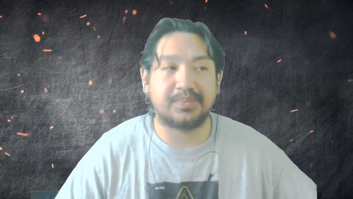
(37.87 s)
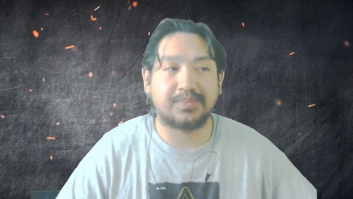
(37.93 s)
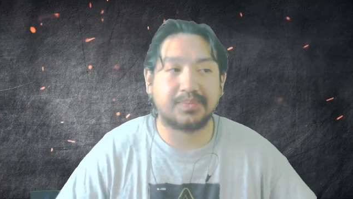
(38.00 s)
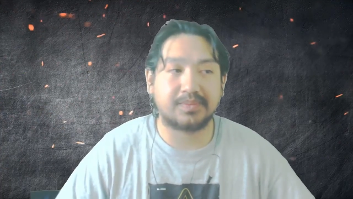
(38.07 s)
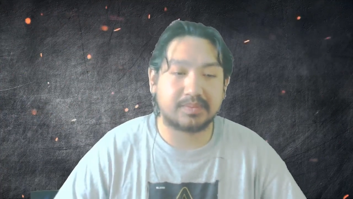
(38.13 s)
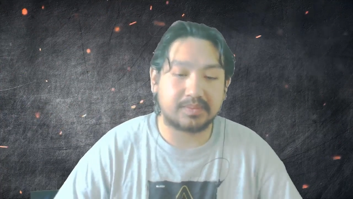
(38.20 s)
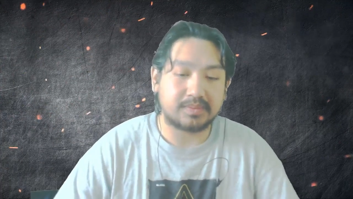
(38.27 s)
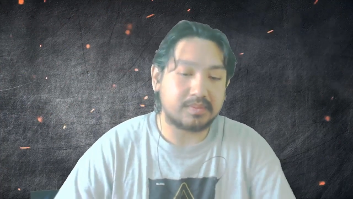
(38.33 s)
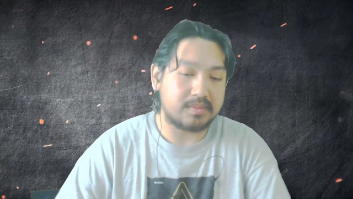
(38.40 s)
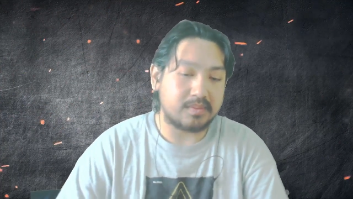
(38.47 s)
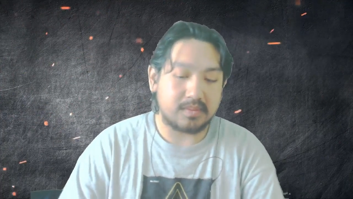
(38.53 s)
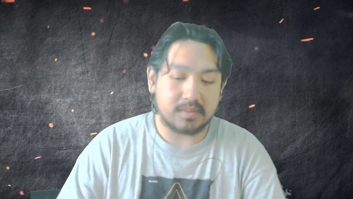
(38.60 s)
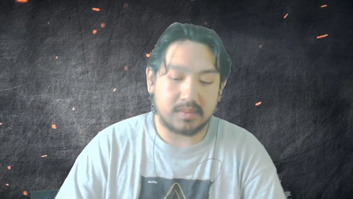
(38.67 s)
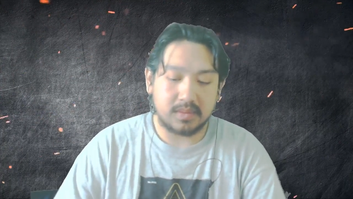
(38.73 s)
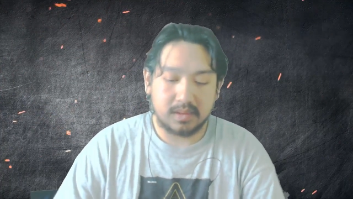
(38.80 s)

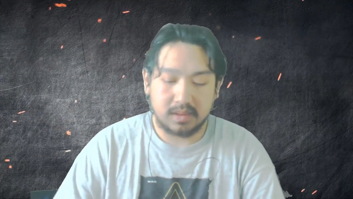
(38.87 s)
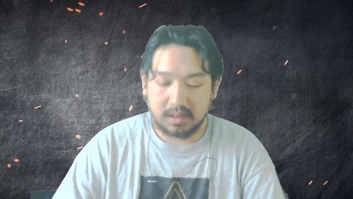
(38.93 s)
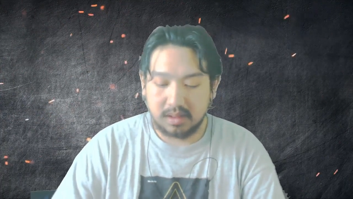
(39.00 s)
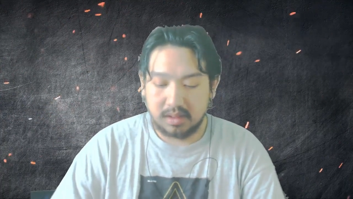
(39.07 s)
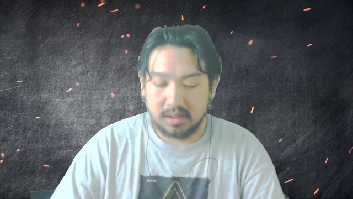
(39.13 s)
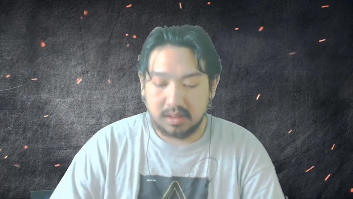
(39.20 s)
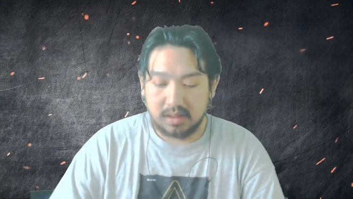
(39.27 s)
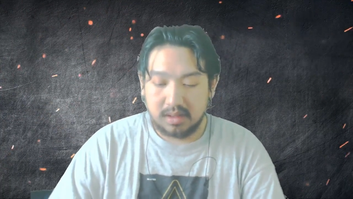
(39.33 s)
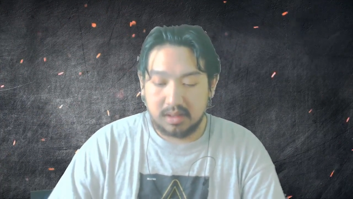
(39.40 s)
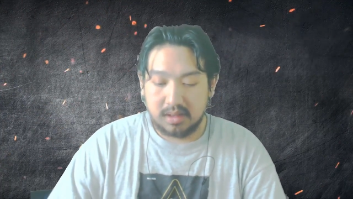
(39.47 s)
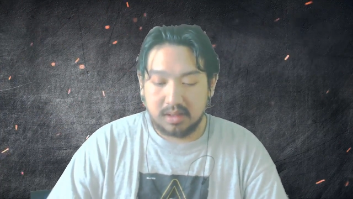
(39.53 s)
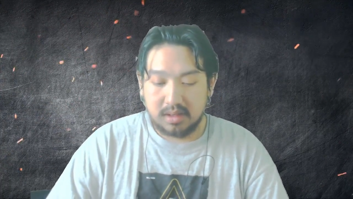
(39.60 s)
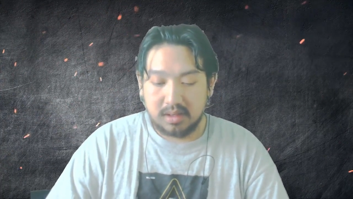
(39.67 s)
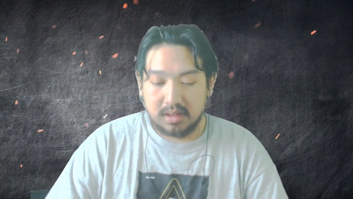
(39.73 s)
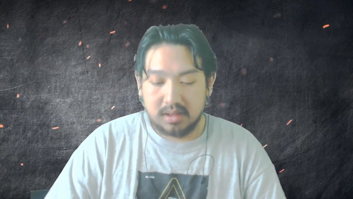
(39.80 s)

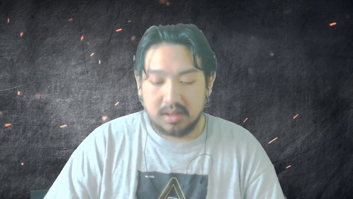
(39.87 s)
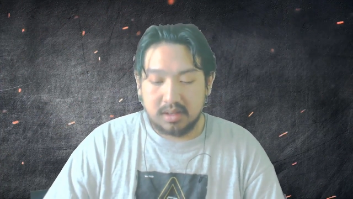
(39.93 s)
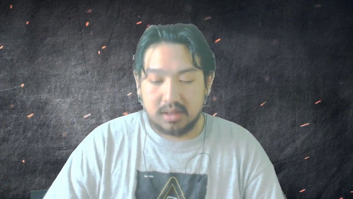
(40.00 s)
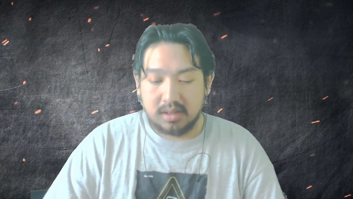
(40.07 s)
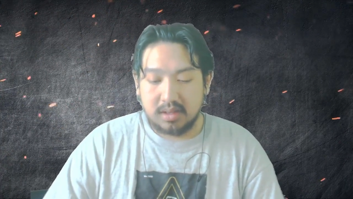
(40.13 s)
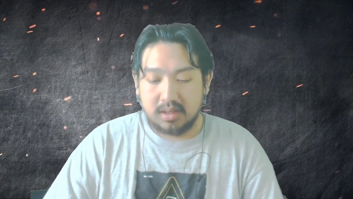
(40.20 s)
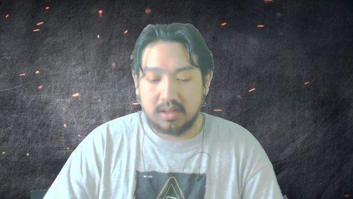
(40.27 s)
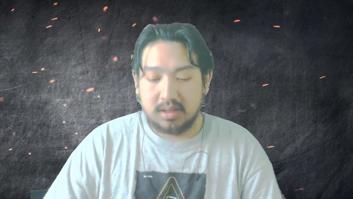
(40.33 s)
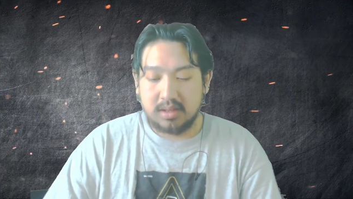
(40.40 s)
(no one is talking)